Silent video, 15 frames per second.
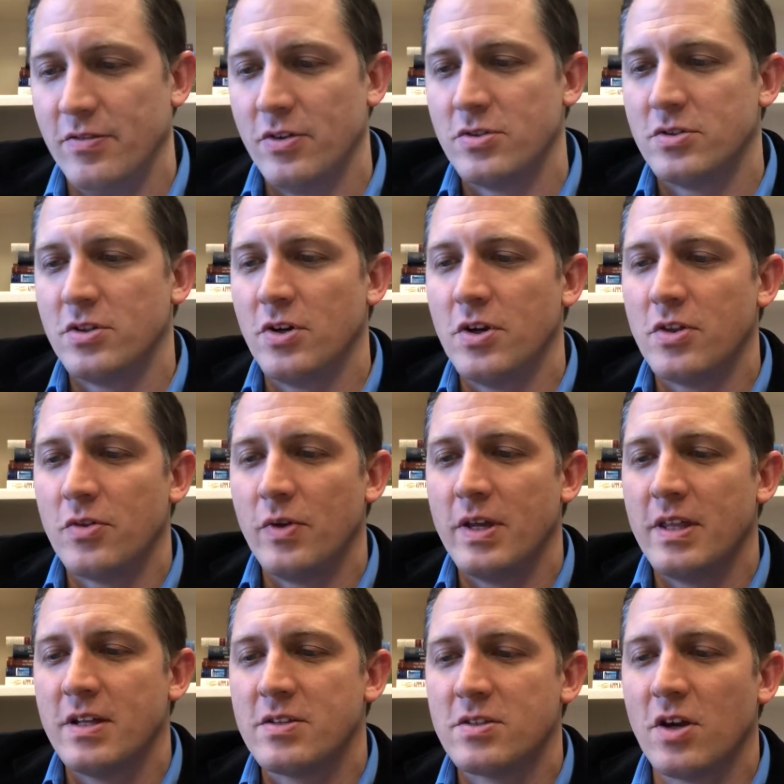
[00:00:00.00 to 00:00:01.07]
Verse 33,
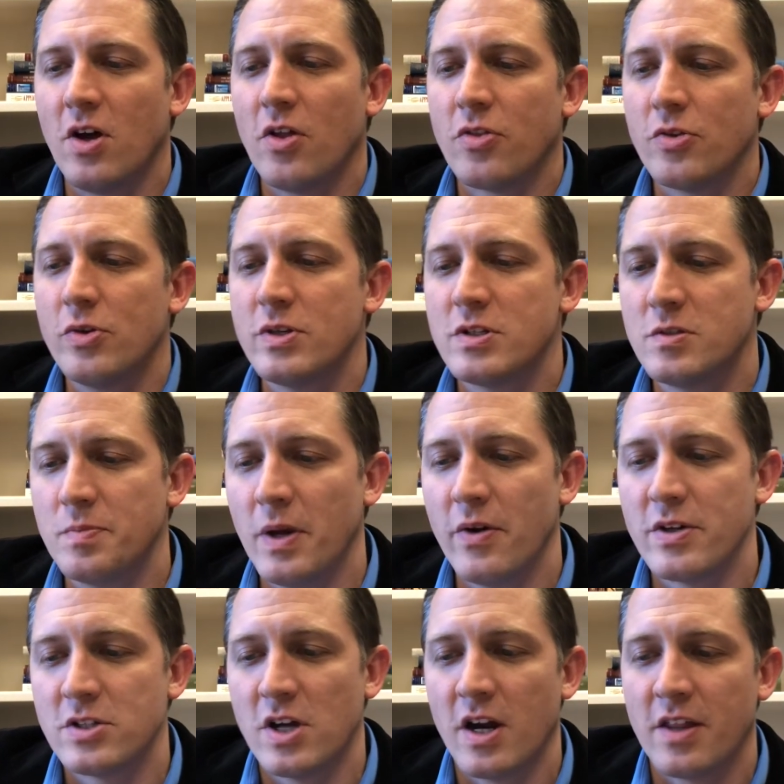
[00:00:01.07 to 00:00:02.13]
then Saul threw his spear
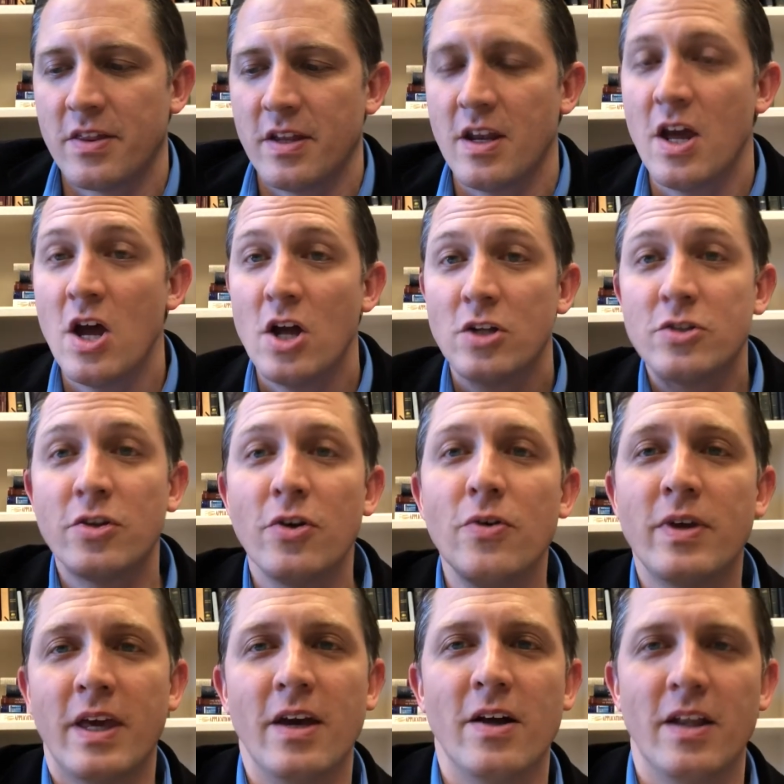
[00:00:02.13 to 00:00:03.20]
at Jonathan to
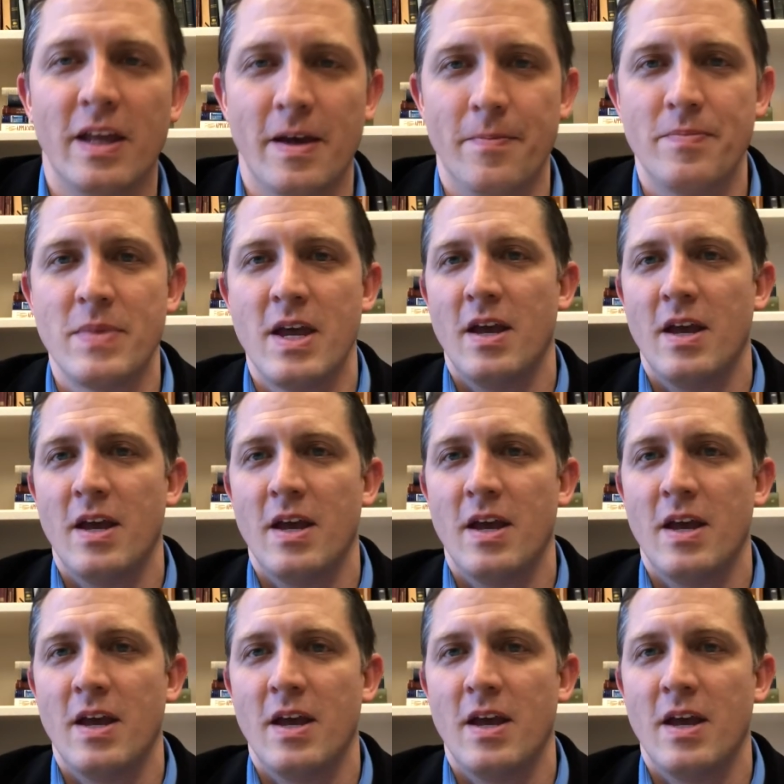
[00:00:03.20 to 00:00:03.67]
kill him.